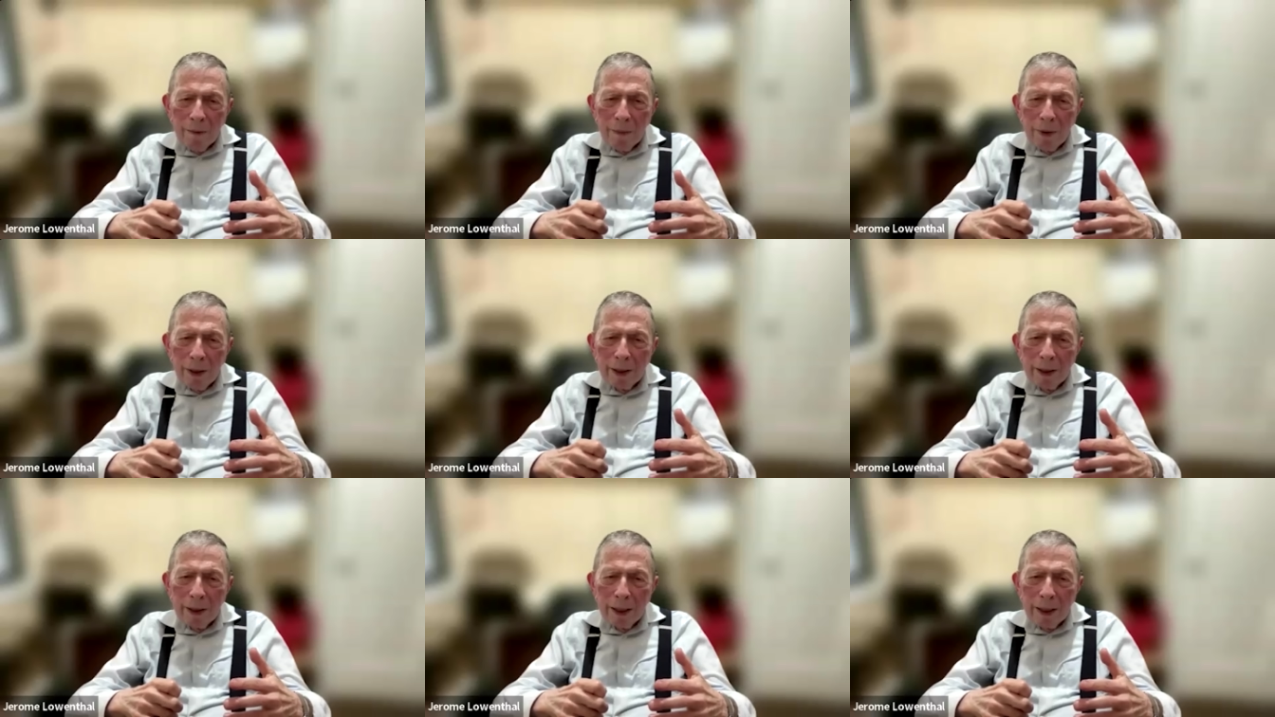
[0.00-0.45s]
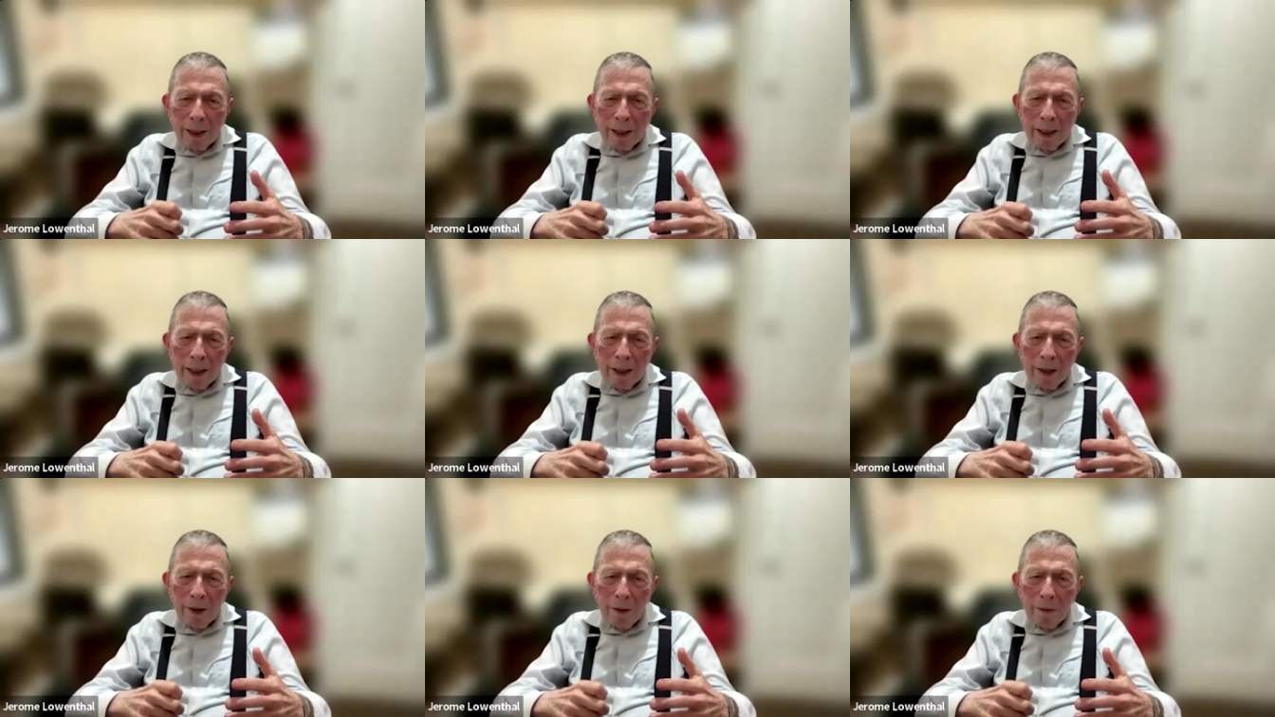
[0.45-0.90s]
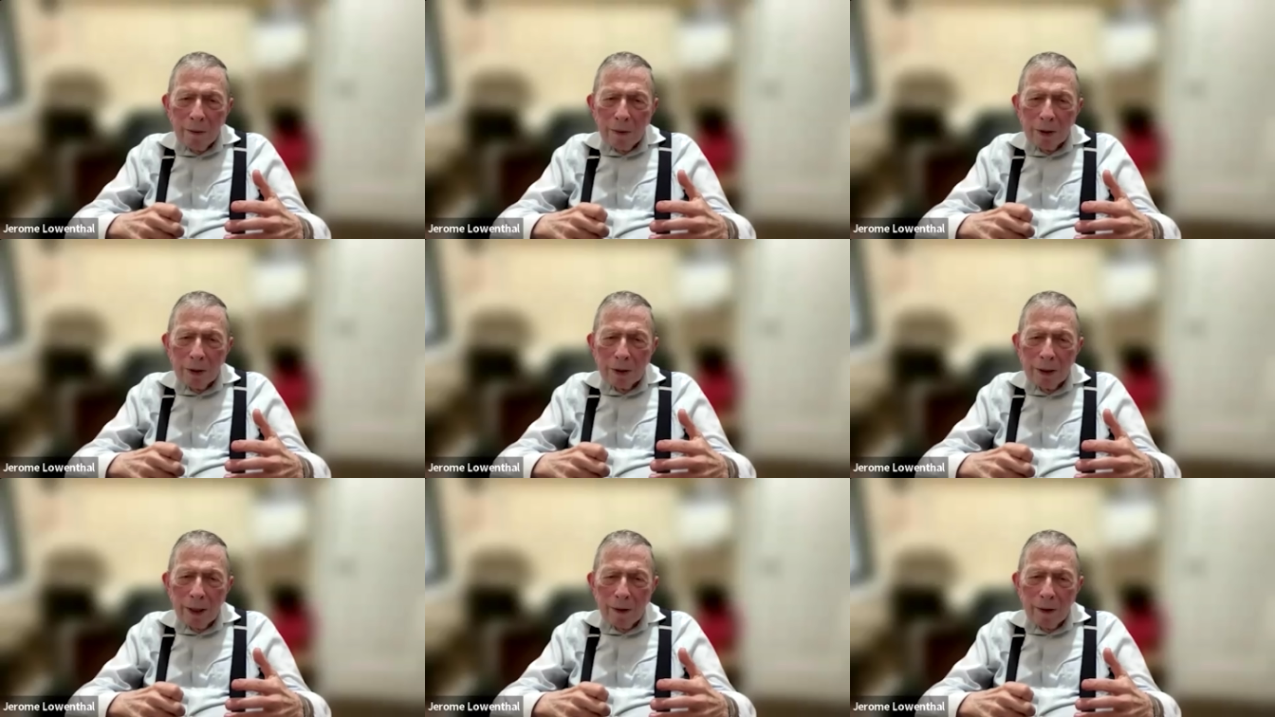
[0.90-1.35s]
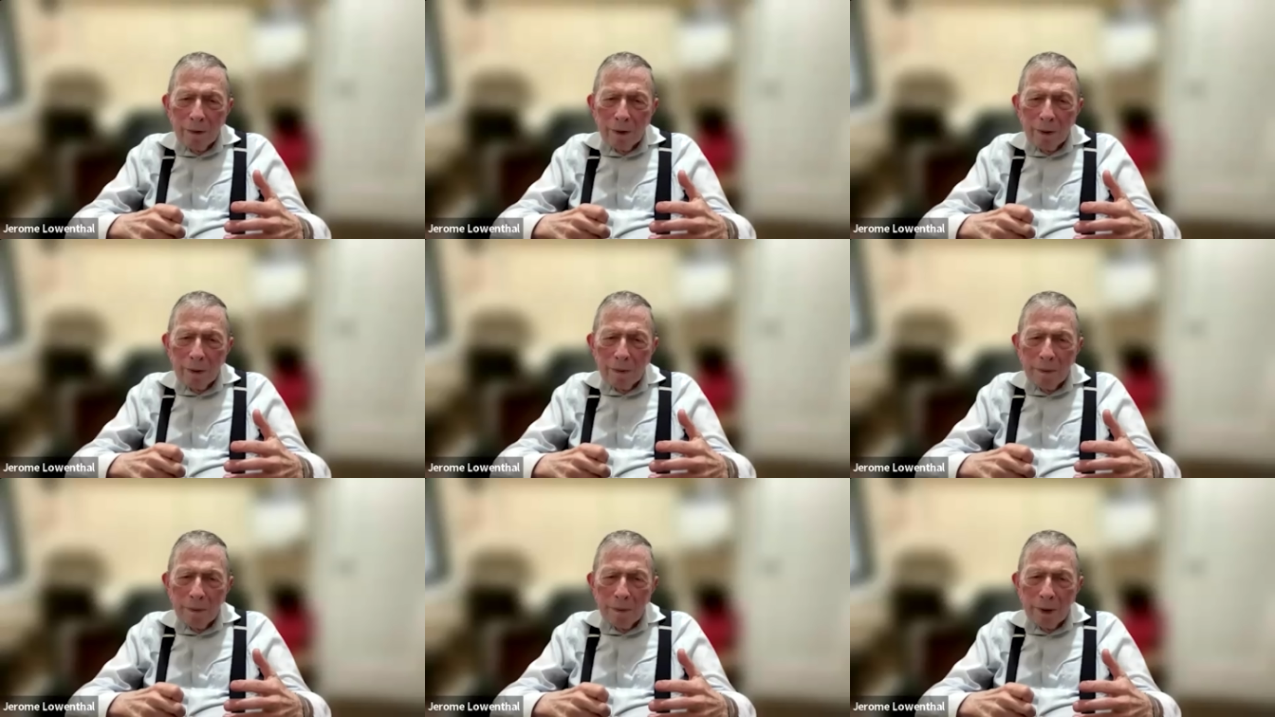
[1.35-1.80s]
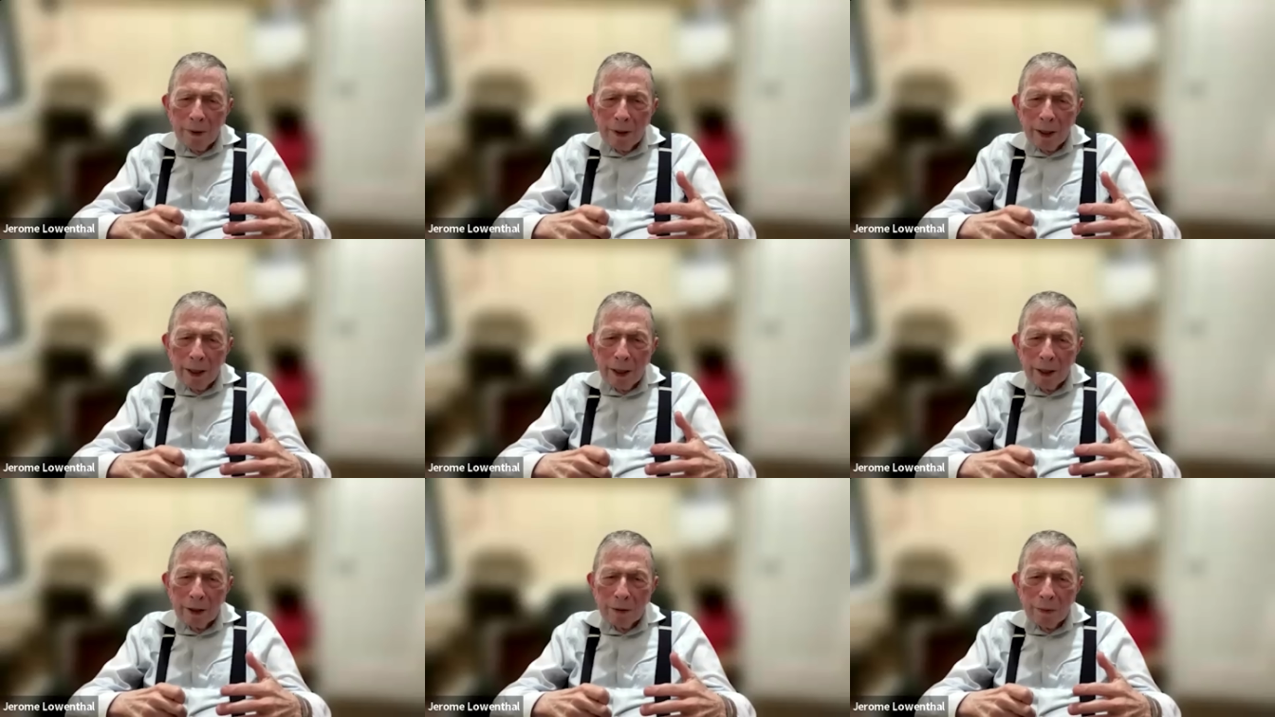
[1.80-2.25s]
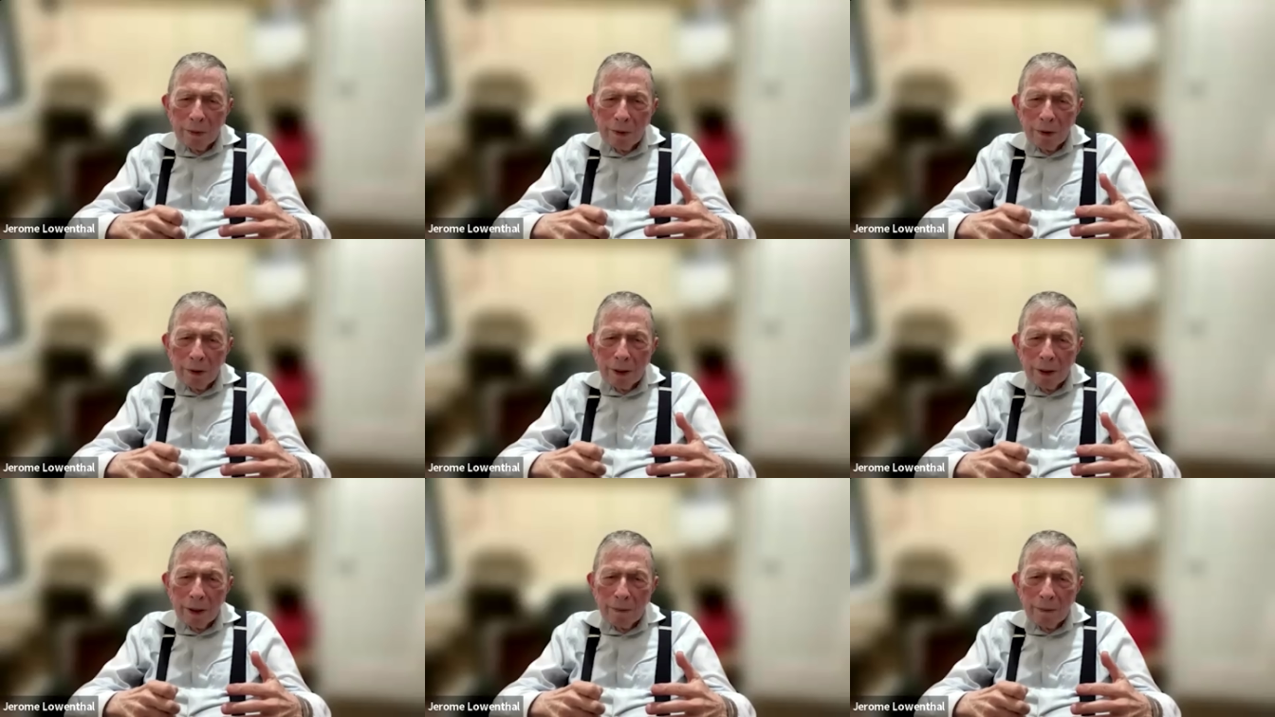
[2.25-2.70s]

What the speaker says: but he almost never explored